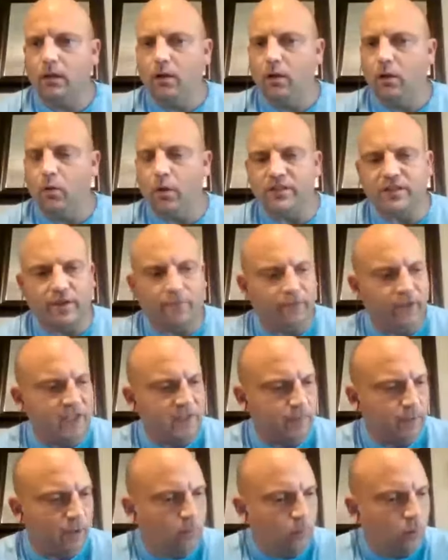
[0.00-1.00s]
What's up,
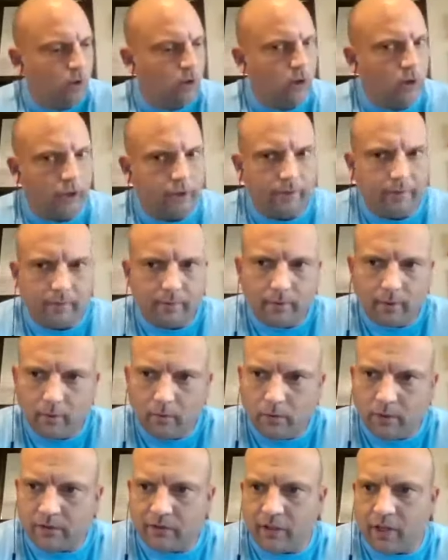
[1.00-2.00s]
Facebook world? And
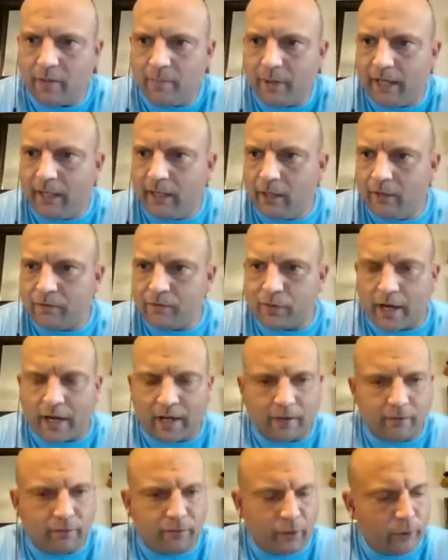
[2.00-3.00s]
what's up, I Love
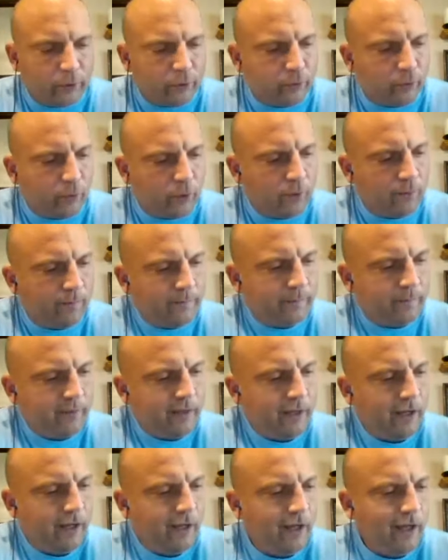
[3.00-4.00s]
Track and Field group?
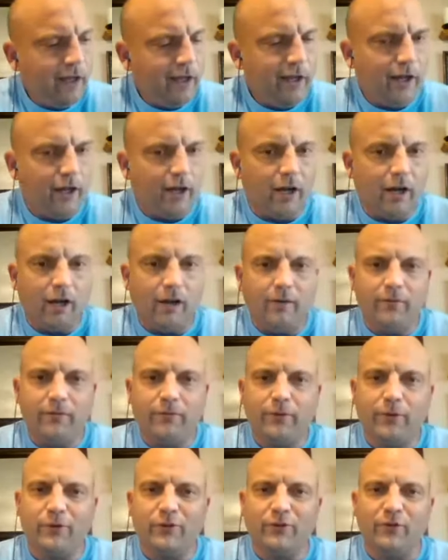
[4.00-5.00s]

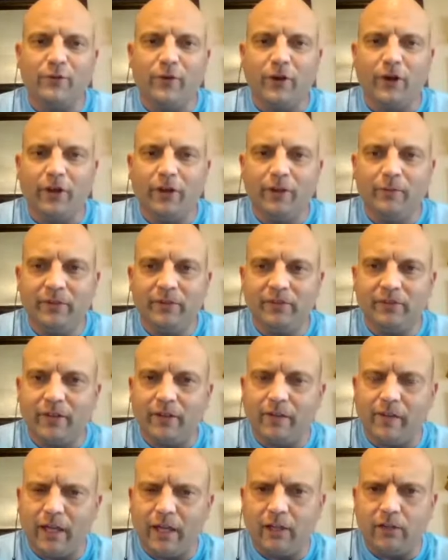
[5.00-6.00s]
First of all, let me say
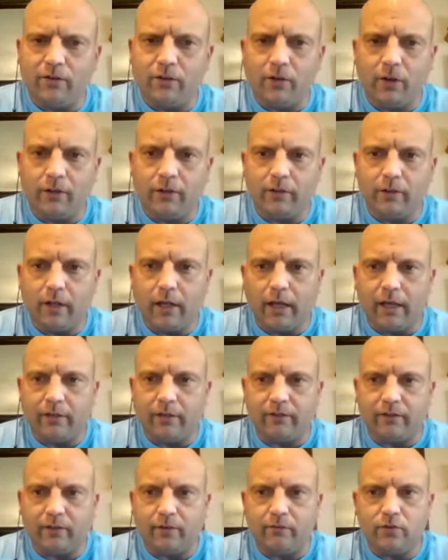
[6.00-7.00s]
thank you to all you
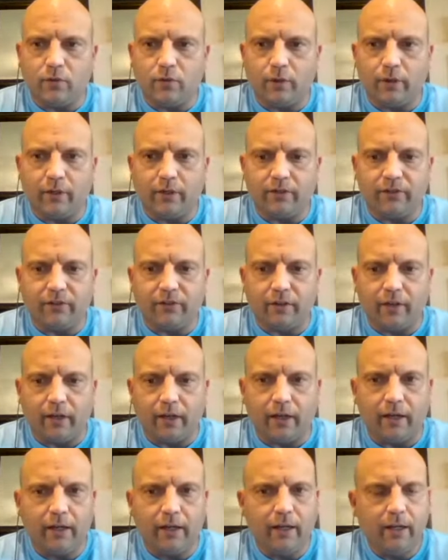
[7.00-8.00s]
guys that have joined us
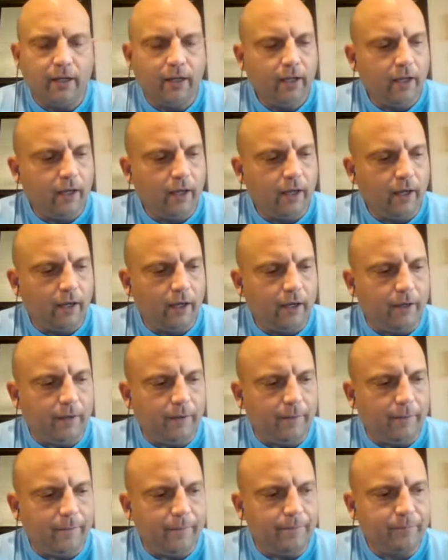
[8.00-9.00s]
today.
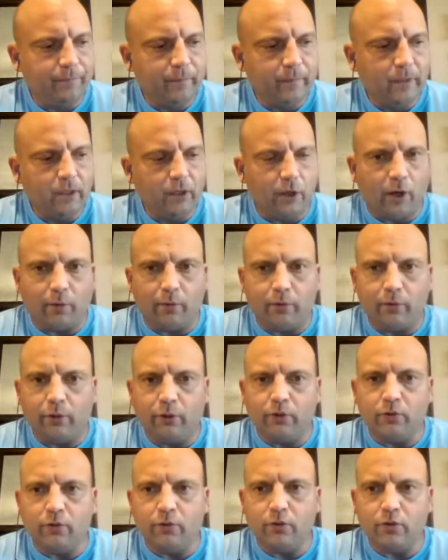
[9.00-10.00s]
I really
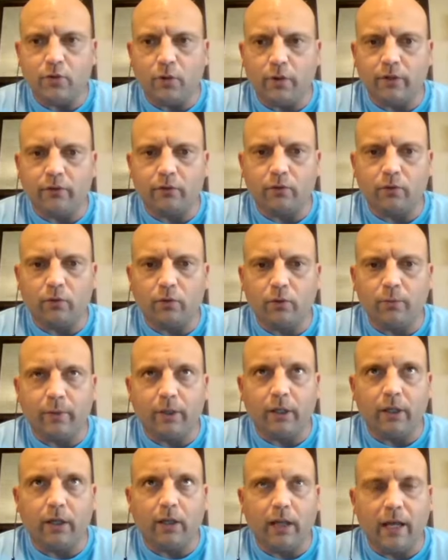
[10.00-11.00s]
do enjoy this group
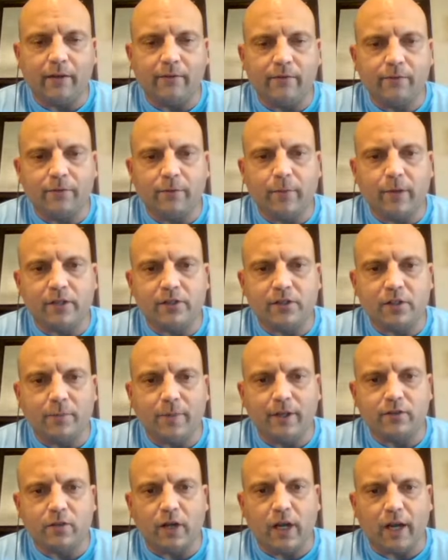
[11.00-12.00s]
and get a lot of information
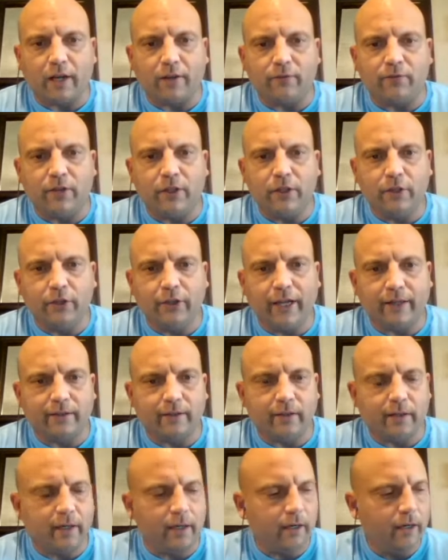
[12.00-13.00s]
about track and field out
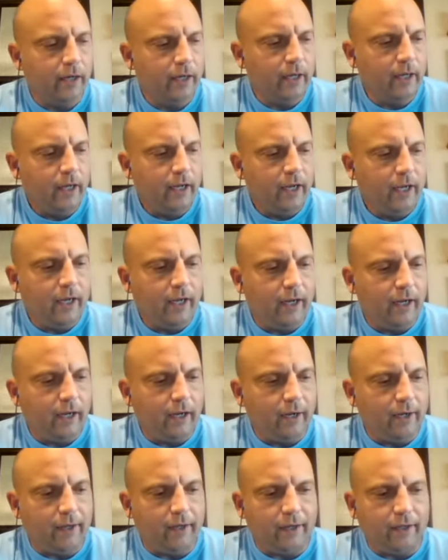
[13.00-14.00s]
there.
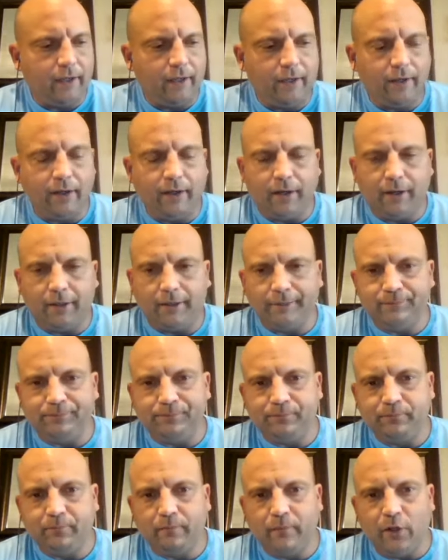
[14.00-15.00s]
And,
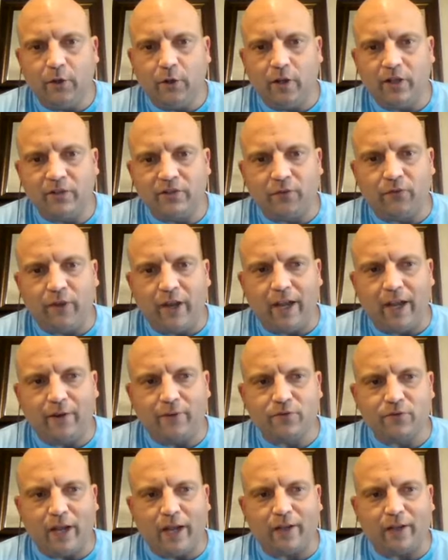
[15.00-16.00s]
as a fan
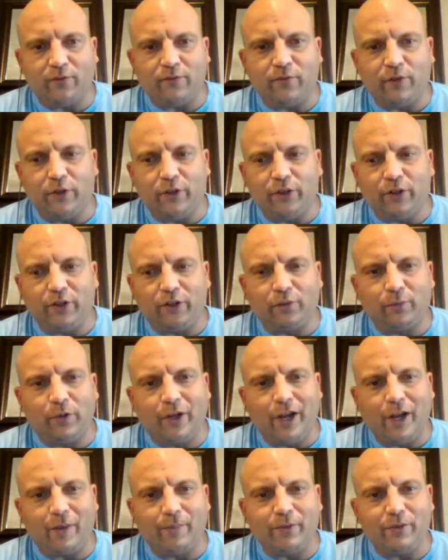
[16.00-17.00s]
of track and field, it gives me
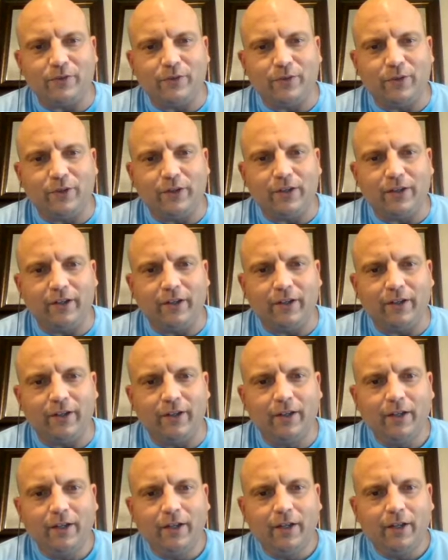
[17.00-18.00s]
an opportunity to
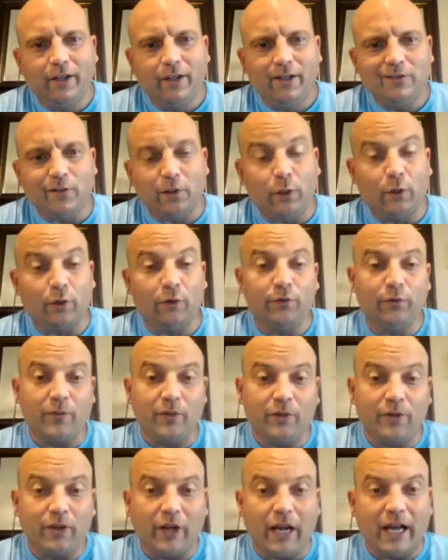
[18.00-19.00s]
learn from
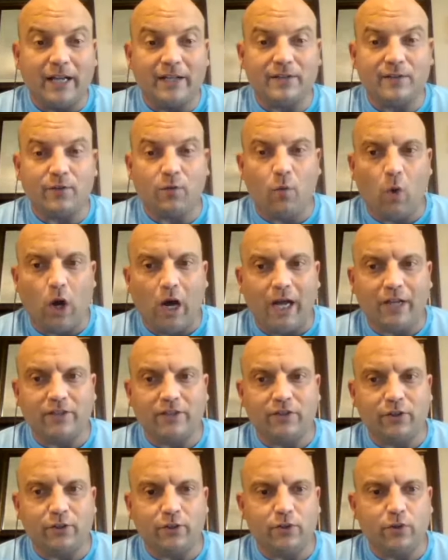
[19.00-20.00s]
you guys and
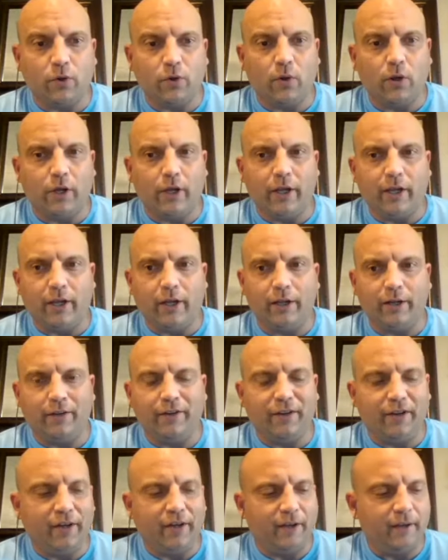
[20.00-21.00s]
watch and enjoy and
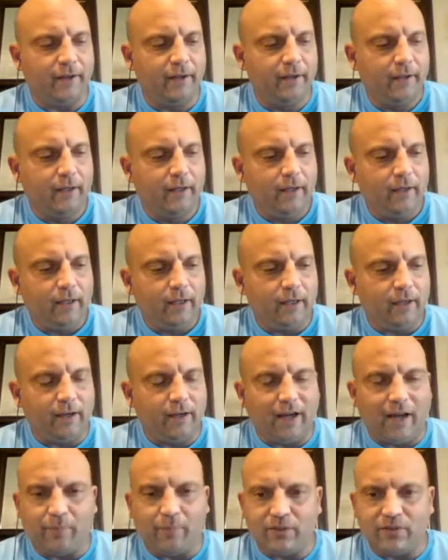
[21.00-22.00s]
get
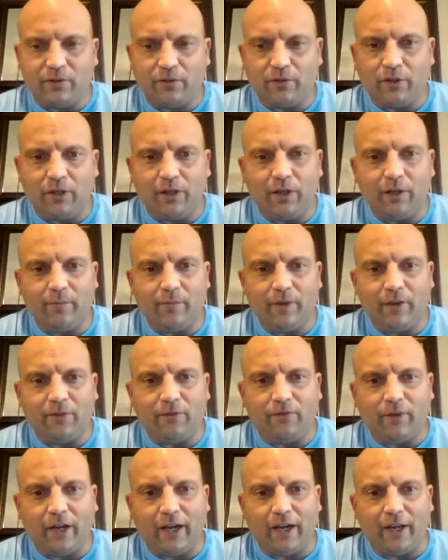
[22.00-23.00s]
an opportunity to be a
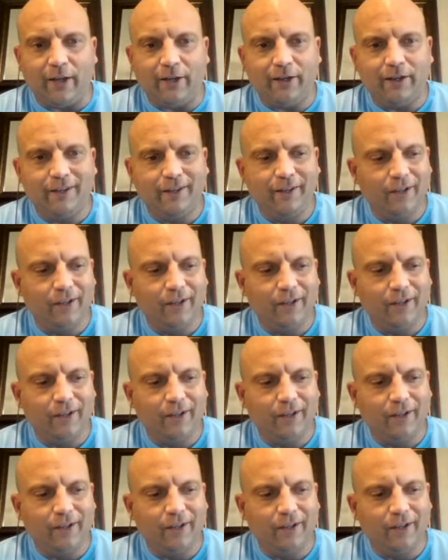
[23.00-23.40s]
fan.